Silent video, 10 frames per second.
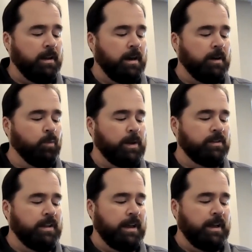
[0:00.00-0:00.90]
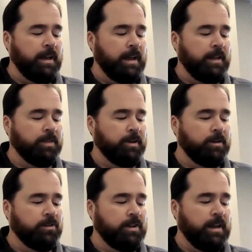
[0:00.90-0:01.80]
on Wednesday and
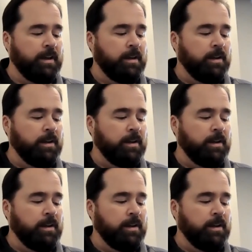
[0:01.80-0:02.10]
Thursday.